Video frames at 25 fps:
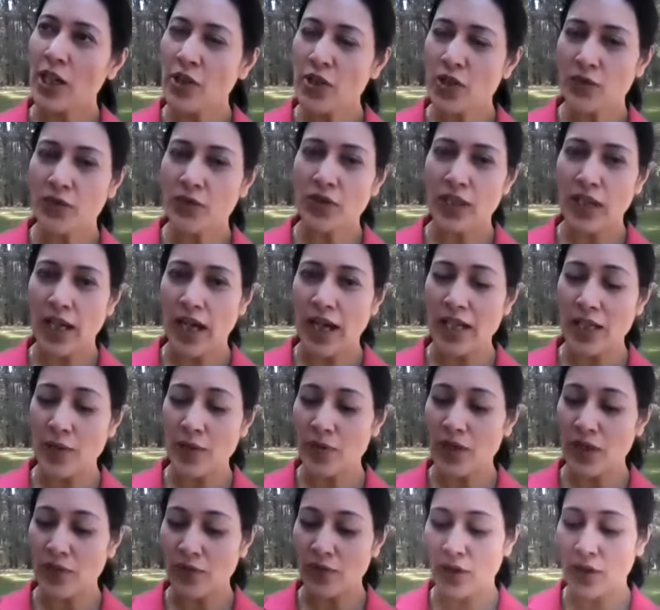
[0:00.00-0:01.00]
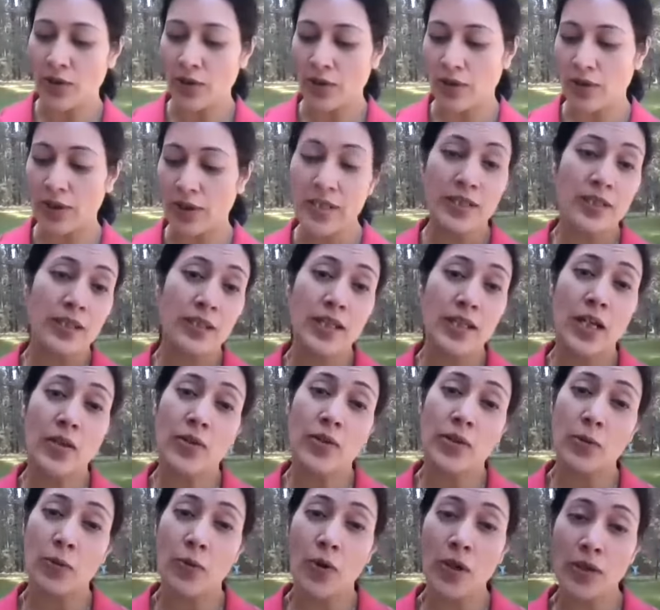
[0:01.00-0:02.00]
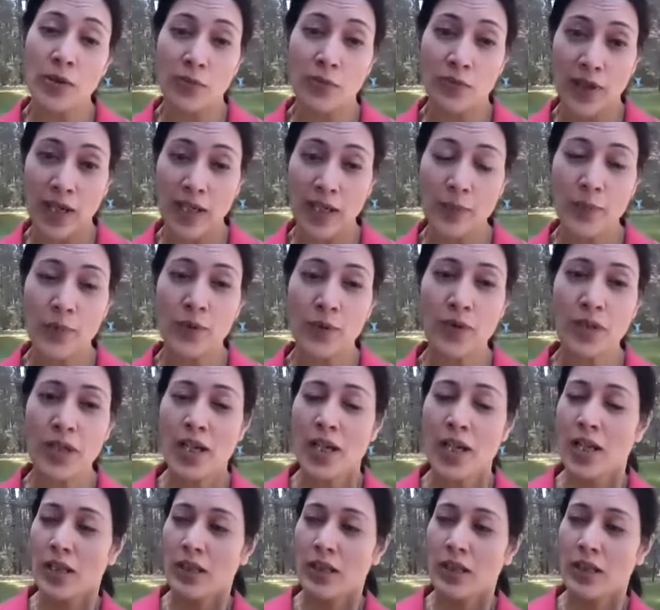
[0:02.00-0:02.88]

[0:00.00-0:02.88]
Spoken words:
each of the items that we listed down on the whiteboard.